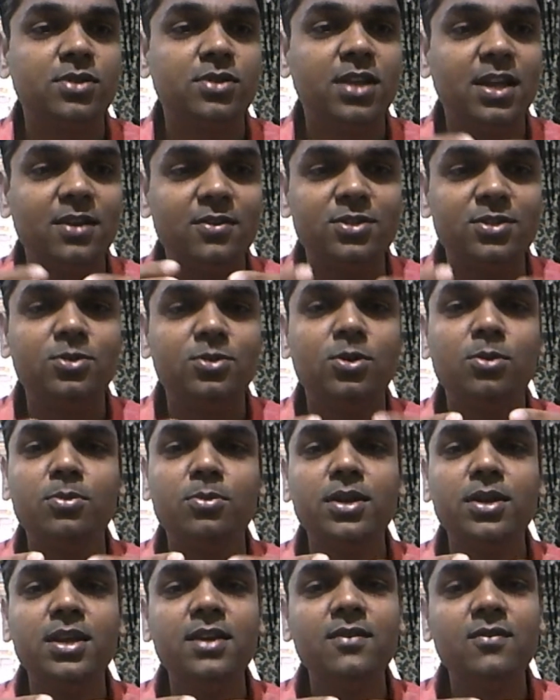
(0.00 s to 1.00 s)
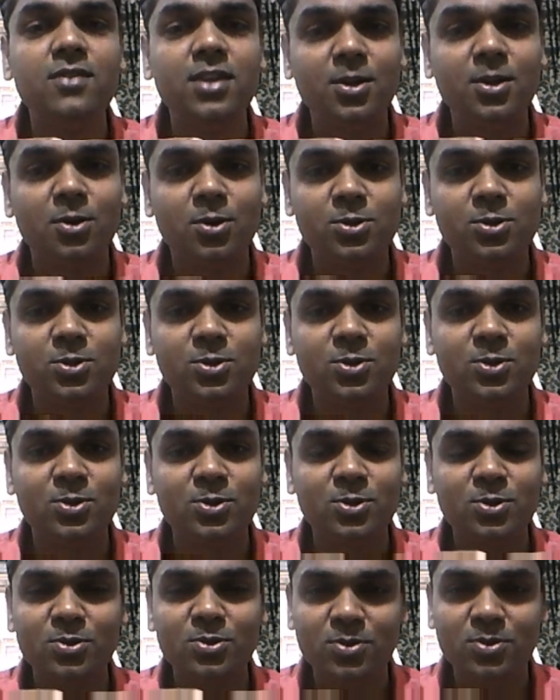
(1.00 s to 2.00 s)
there was no good evening also
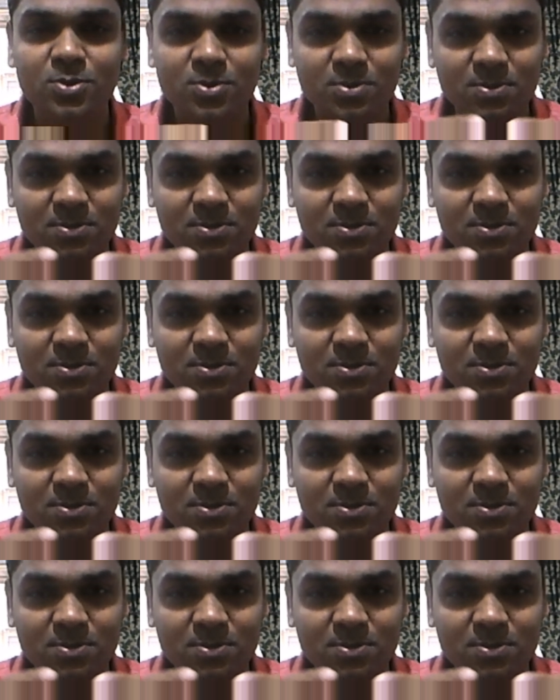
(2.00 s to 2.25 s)
to